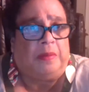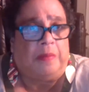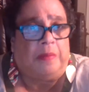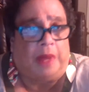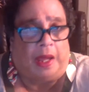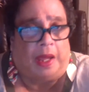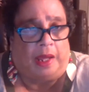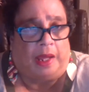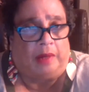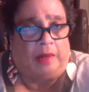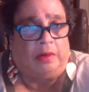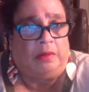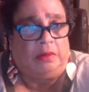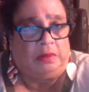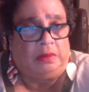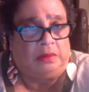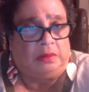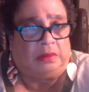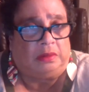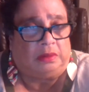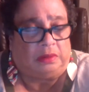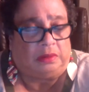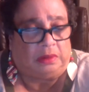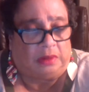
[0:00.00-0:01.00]
a model
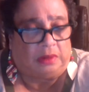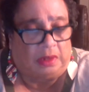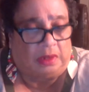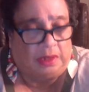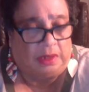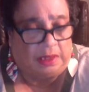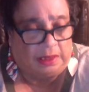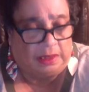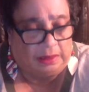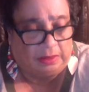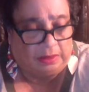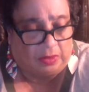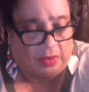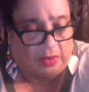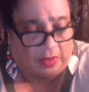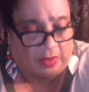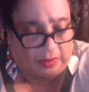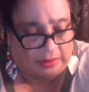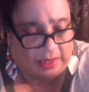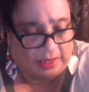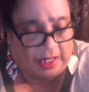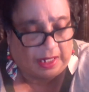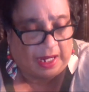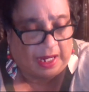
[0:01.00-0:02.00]

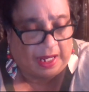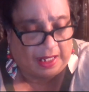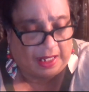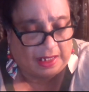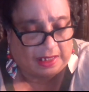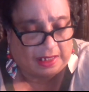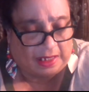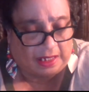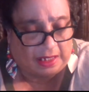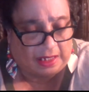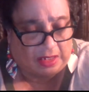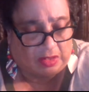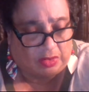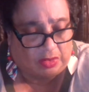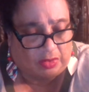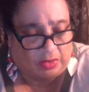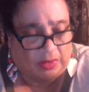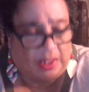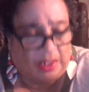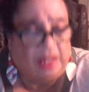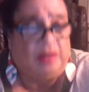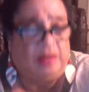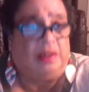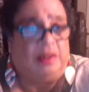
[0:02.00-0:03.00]
called the
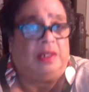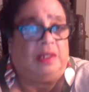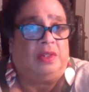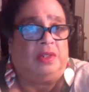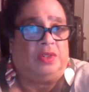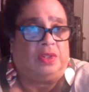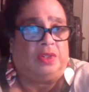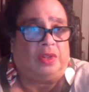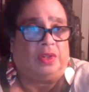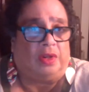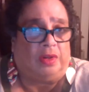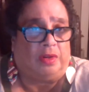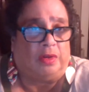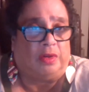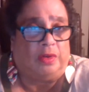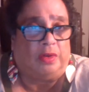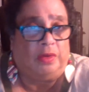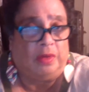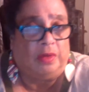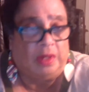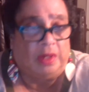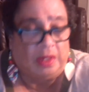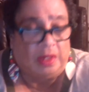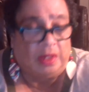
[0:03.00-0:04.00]
Ancestral Healing
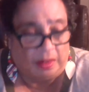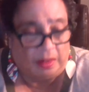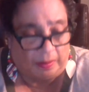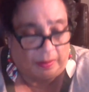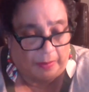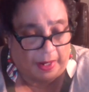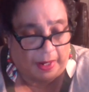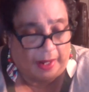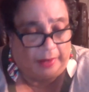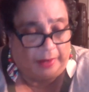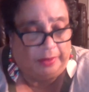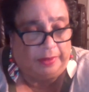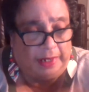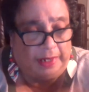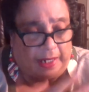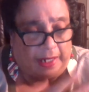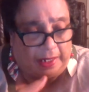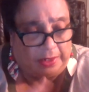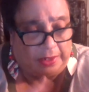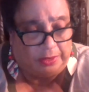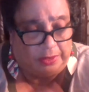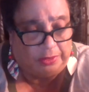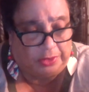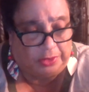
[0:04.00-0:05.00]
Circle model, and
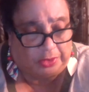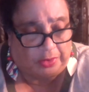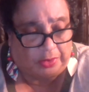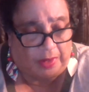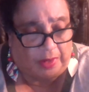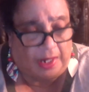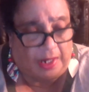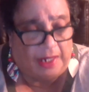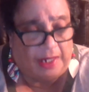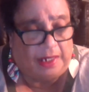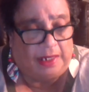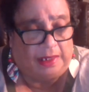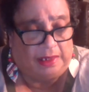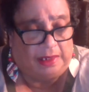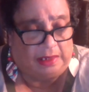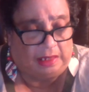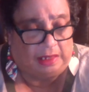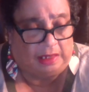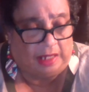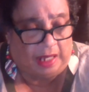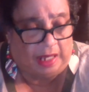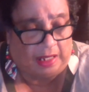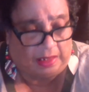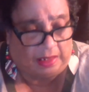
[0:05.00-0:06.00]
I do
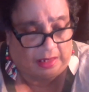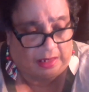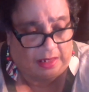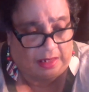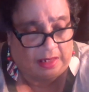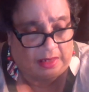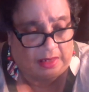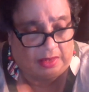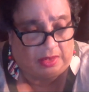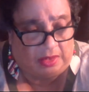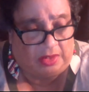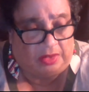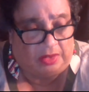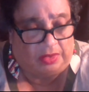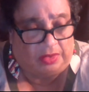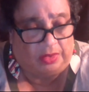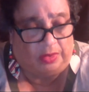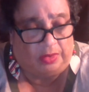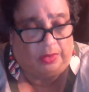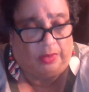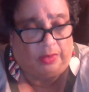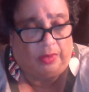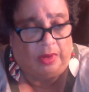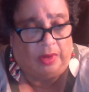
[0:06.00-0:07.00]
trainings at the
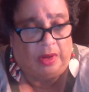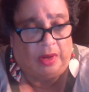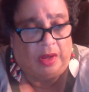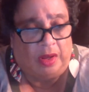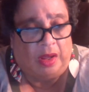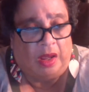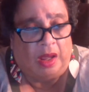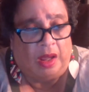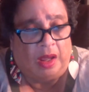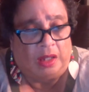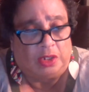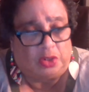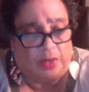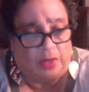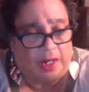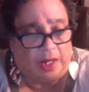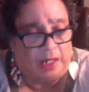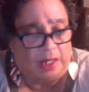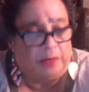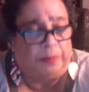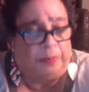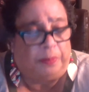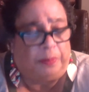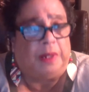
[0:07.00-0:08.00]
Institute,
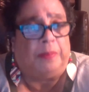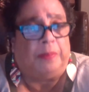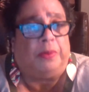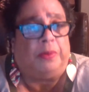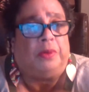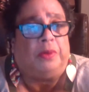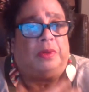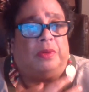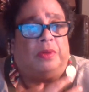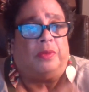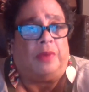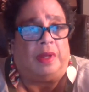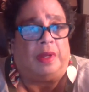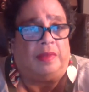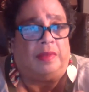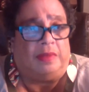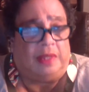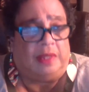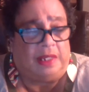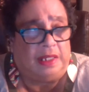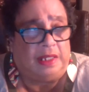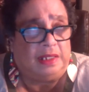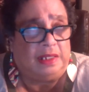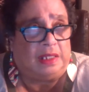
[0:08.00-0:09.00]
train people to run
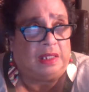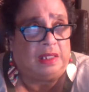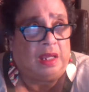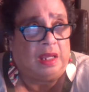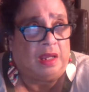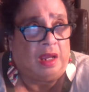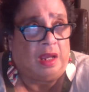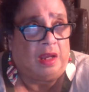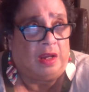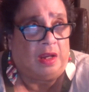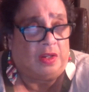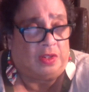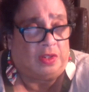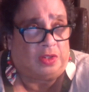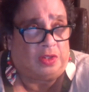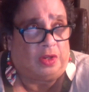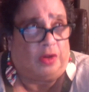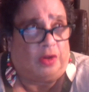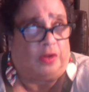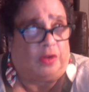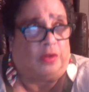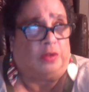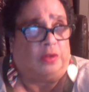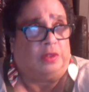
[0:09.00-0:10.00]
these
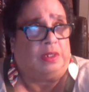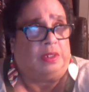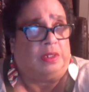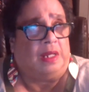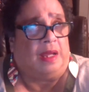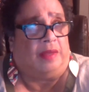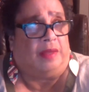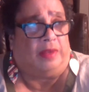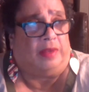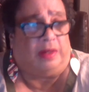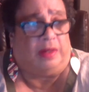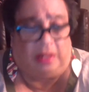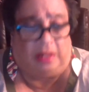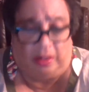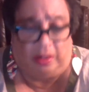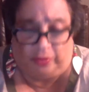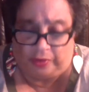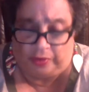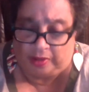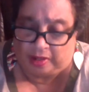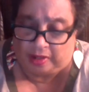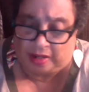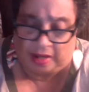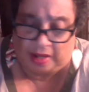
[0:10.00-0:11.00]
circles. Now, there are
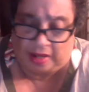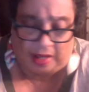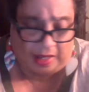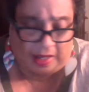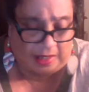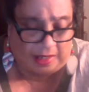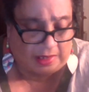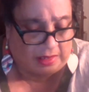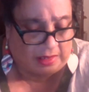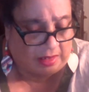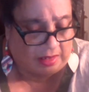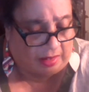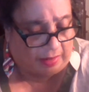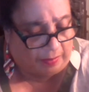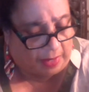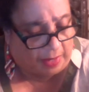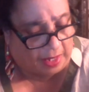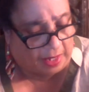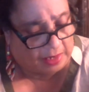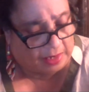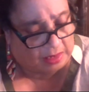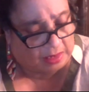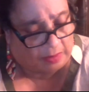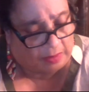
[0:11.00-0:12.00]
different kinds. They're
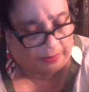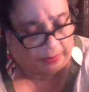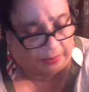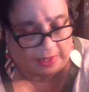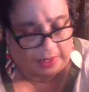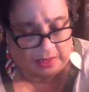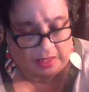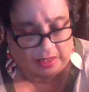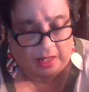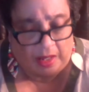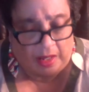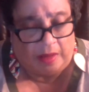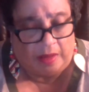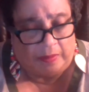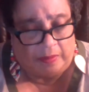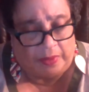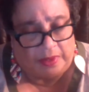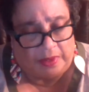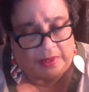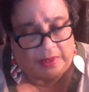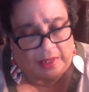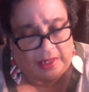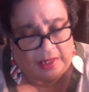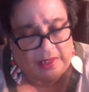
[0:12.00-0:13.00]
emancipation,
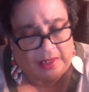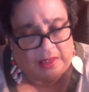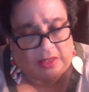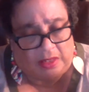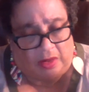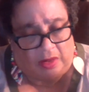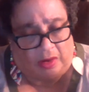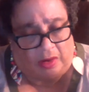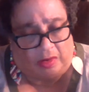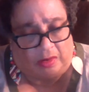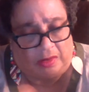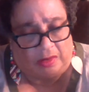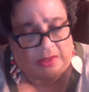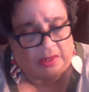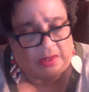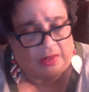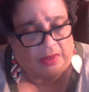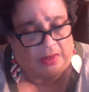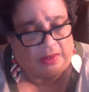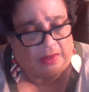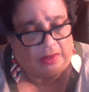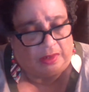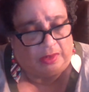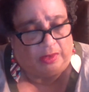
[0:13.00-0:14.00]
but these circles
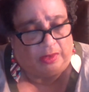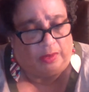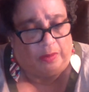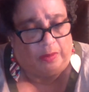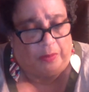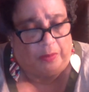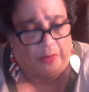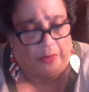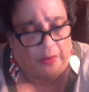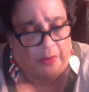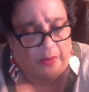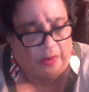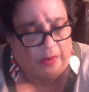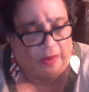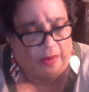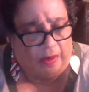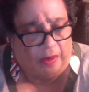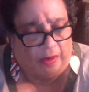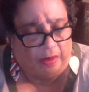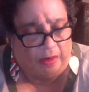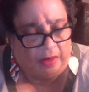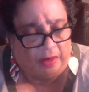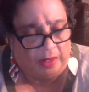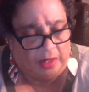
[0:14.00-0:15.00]
are a little
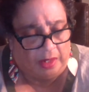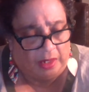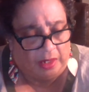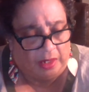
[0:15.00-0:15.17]
more